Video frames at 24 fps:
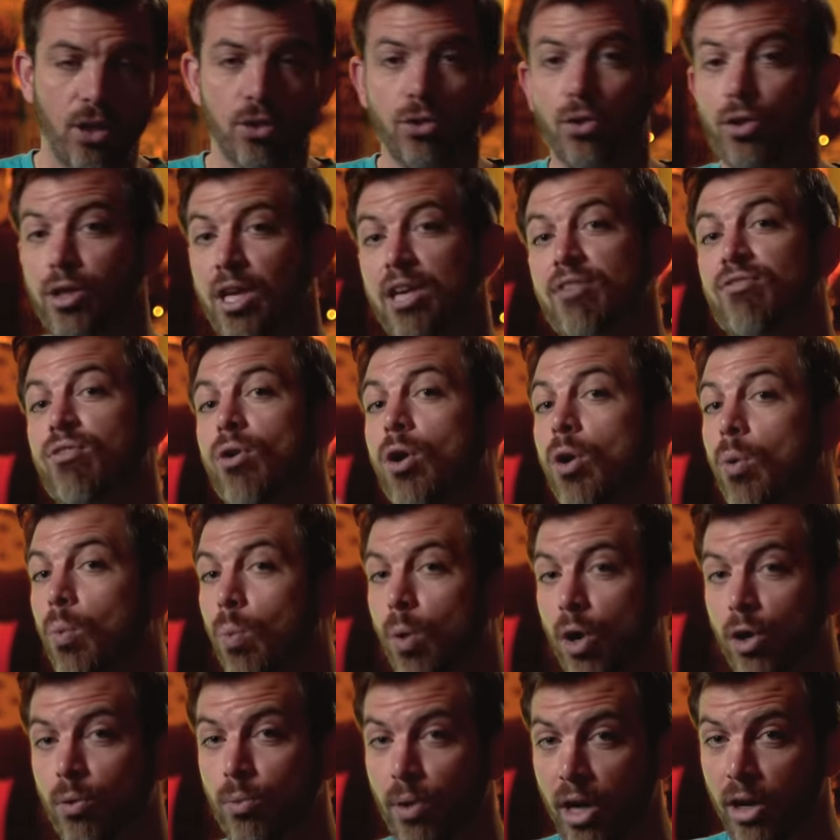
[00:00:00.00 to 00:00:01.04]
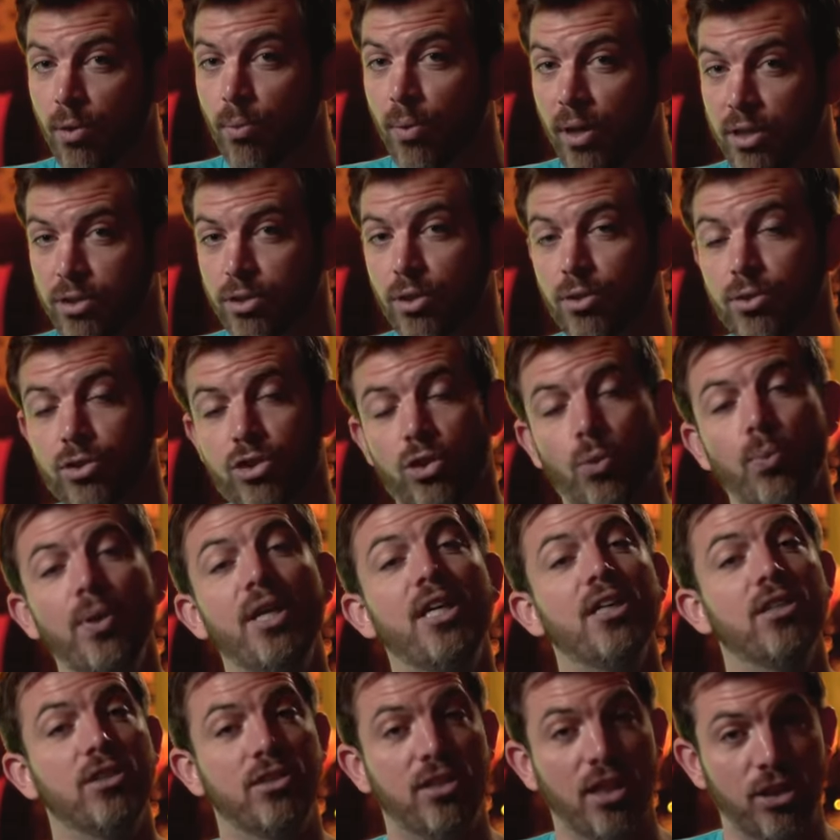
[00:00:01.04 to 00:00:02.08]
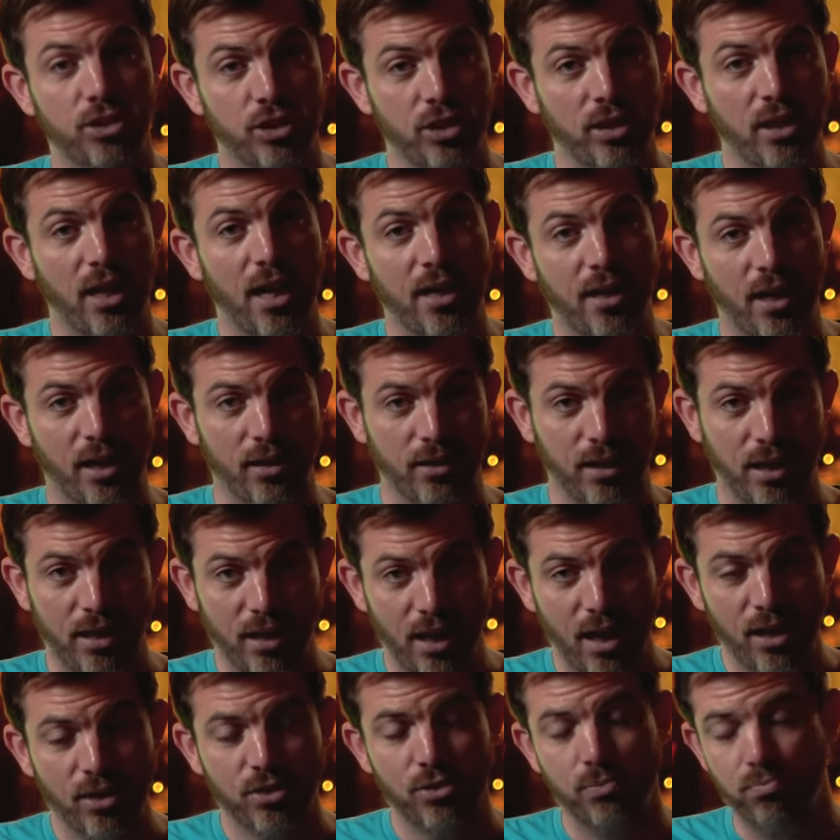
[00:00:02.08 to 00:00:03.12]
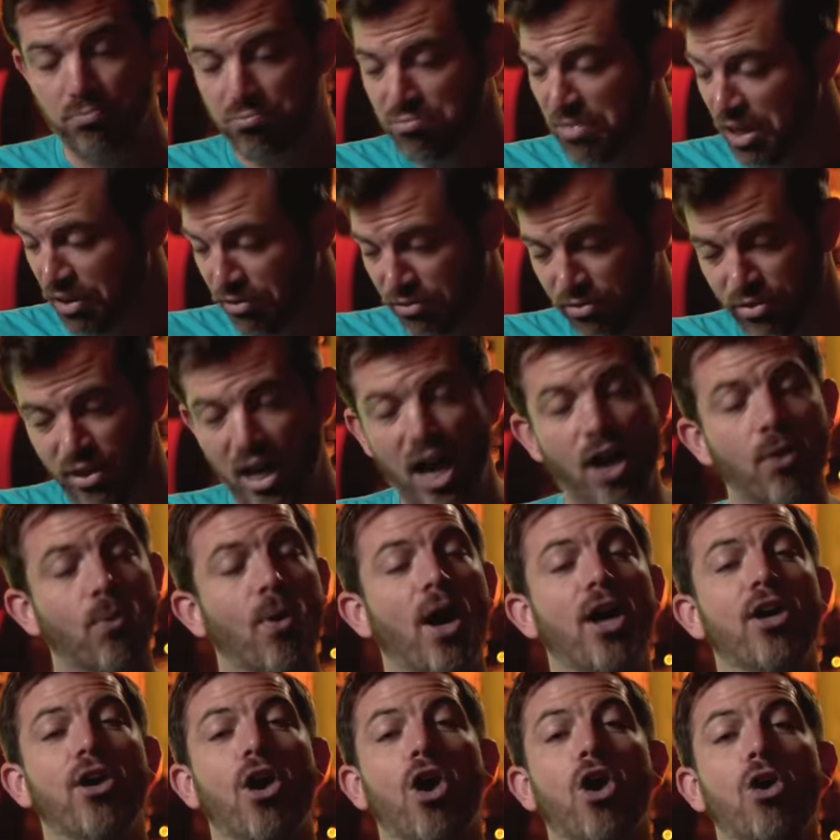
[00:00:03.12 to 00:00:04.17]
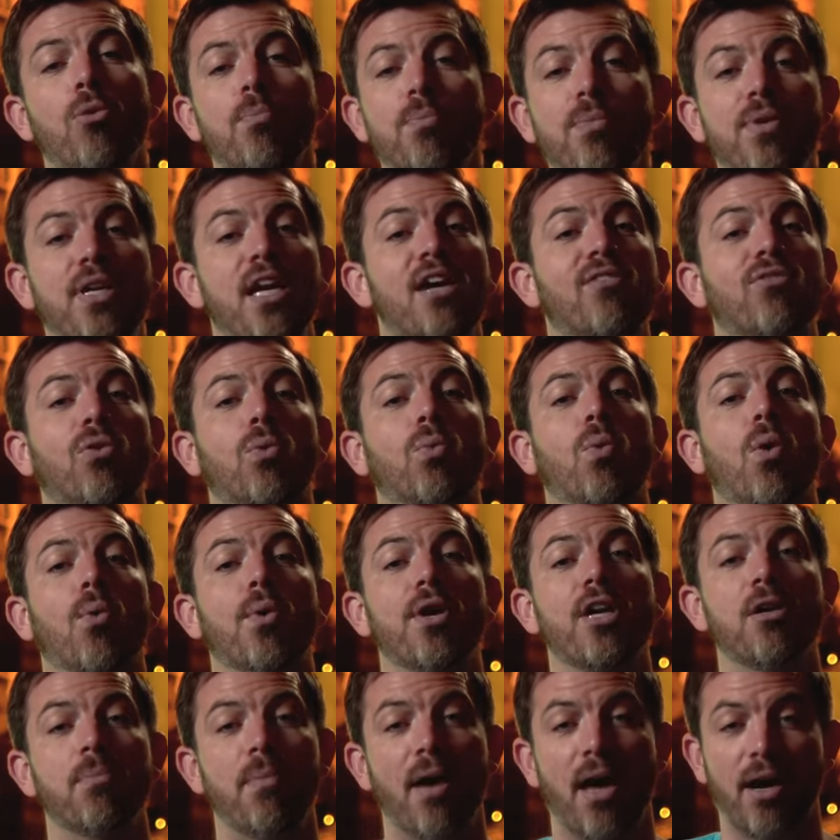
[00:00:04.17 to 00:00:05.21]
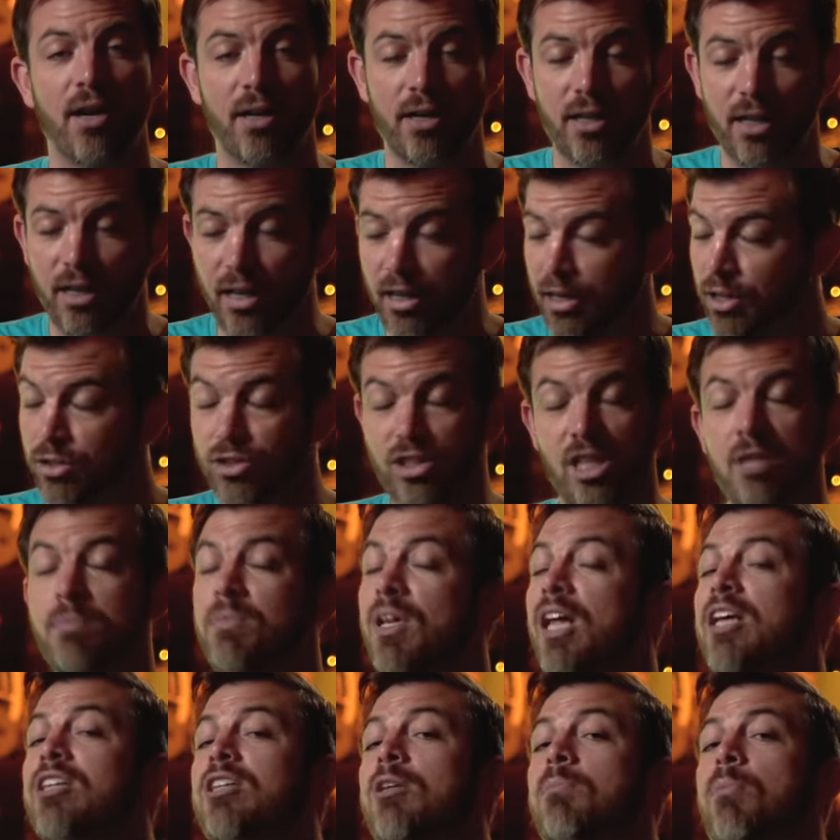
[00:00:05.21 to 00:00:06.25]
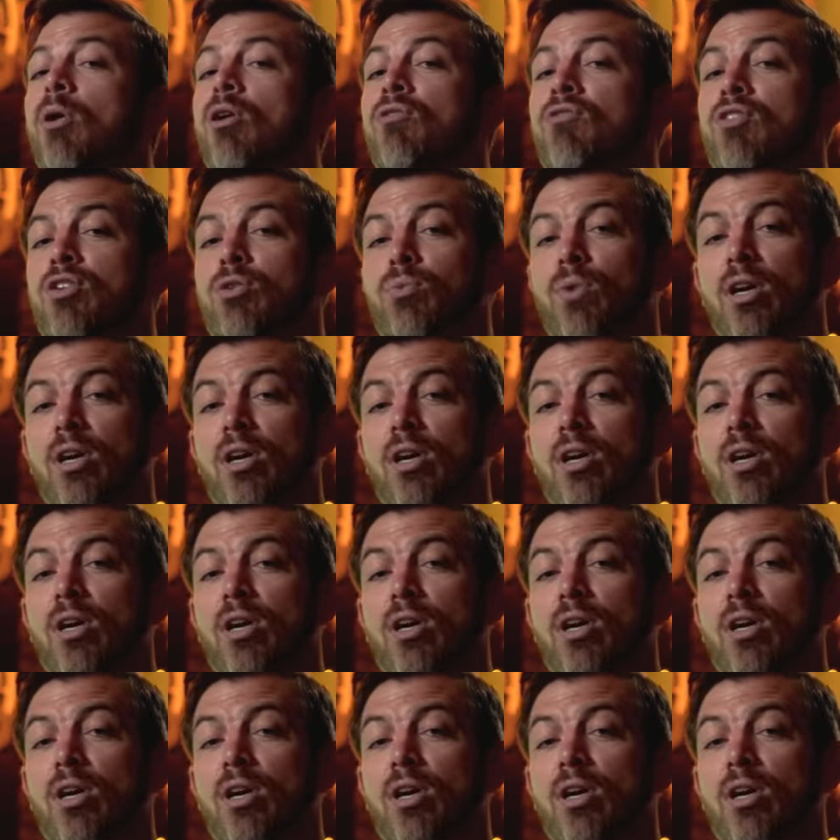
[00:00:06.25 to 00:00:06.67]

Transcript: looking for a one-way rental so we could ditch it at LAX and fly right home, never worry about it again. It seemed like the perfect